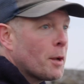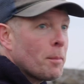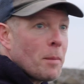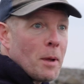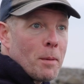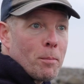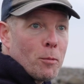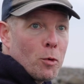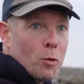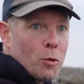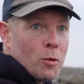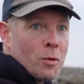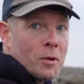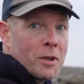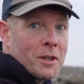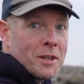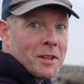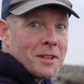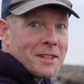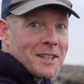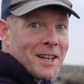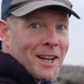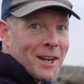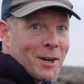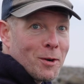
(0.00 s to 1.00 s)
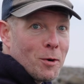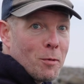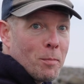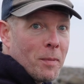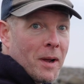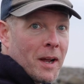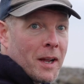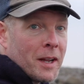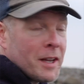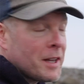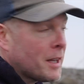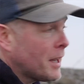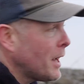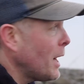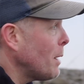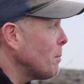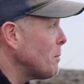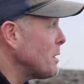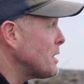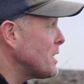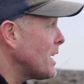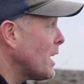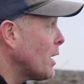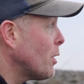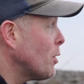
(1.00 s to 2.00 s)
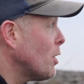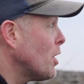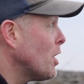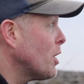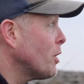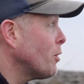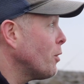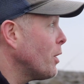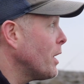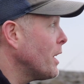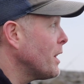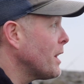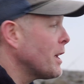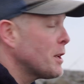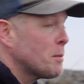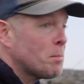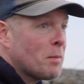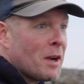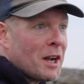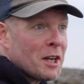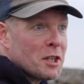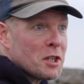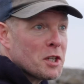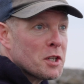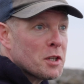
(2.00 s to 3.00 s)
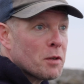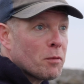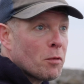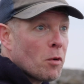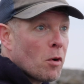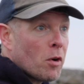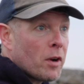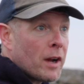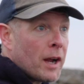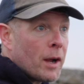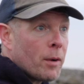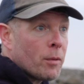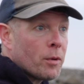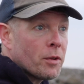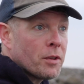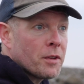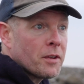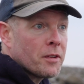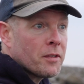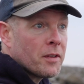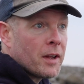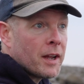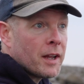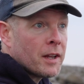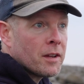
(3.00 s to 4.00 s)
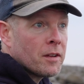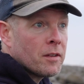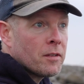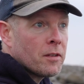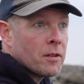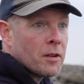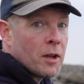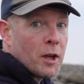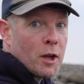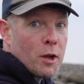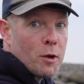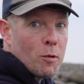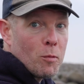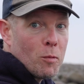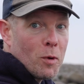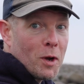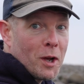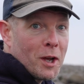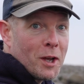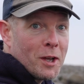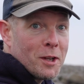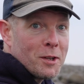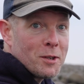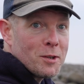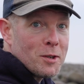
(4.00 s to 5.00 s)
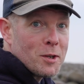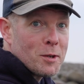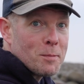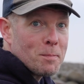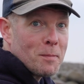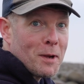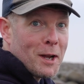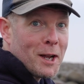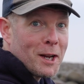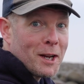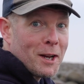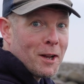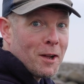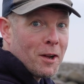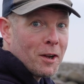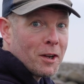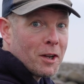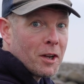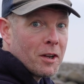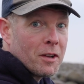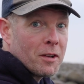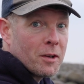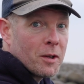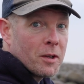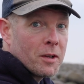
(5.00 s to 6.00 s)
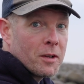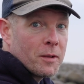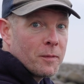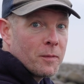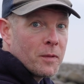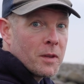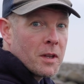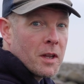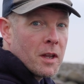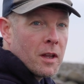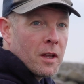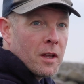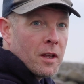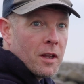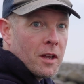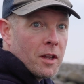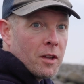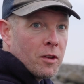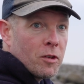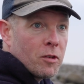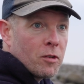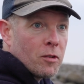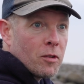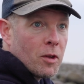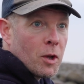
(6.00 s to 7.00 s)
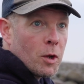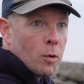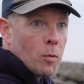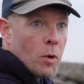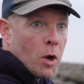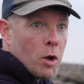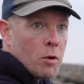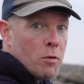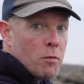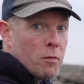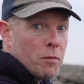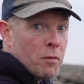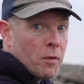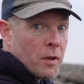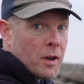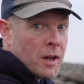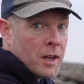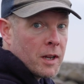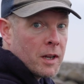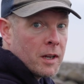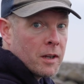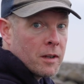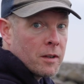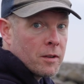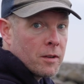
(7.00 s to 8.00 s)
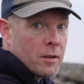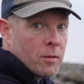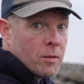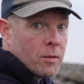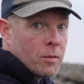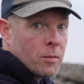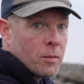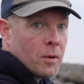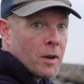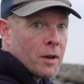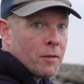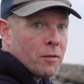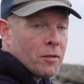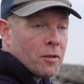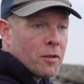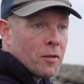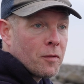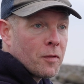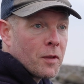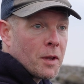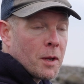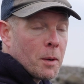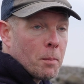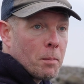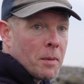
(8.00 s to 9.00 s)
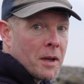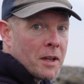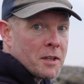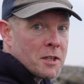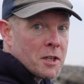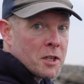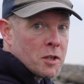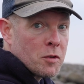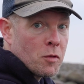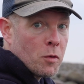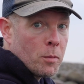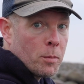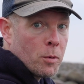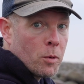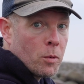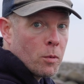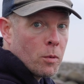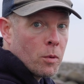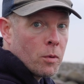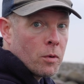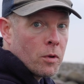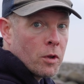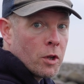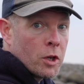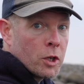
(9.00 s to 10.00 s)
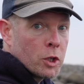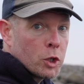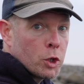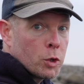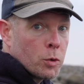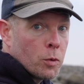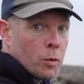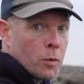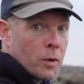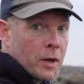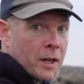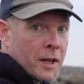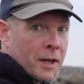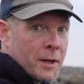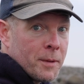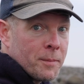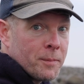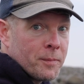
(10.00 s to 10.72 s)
a bit more tackle back. It can be tackle hungry. There's patches of rock out on the sand, so just bad luck. So hopefully we'll have something better to report shortly.